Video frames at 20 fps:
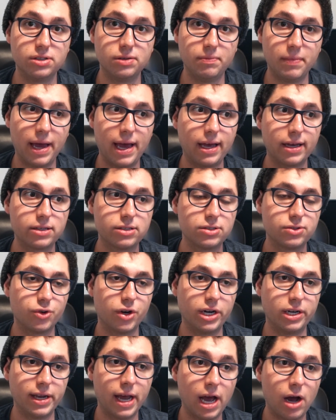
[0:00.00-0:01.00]
the max
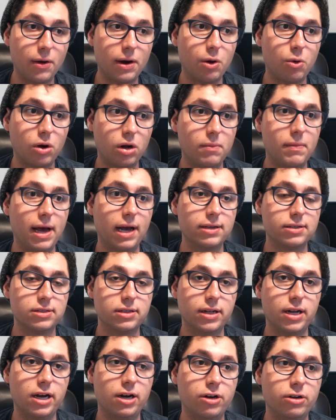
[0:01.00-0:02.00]
right now, and I wanna max
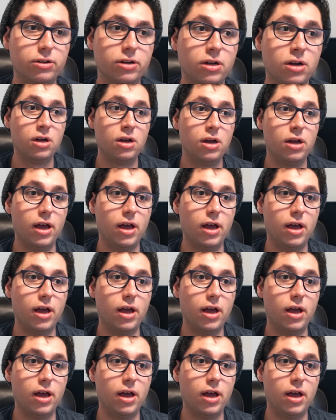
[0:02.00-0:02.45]
it out.